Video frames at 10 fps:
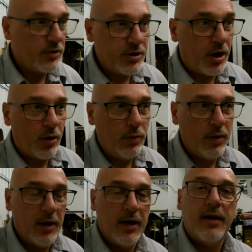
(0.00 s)

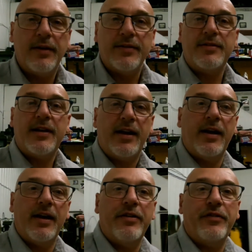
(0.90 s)
So instead
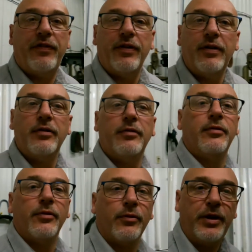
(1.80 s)
of
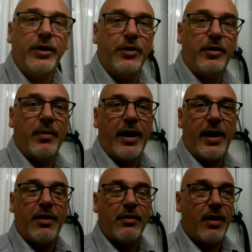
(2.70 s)
redoing my
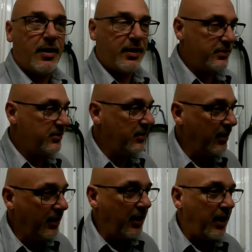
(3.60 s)
air lines,
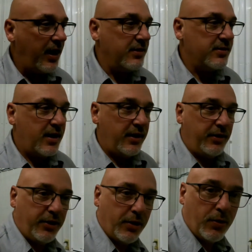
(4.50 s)
I decided
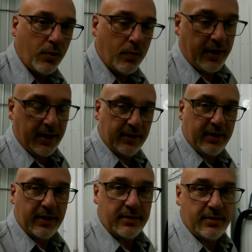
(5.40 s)
to go and
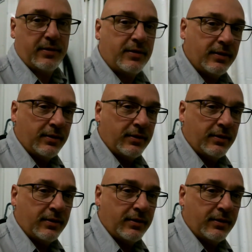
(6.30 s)
get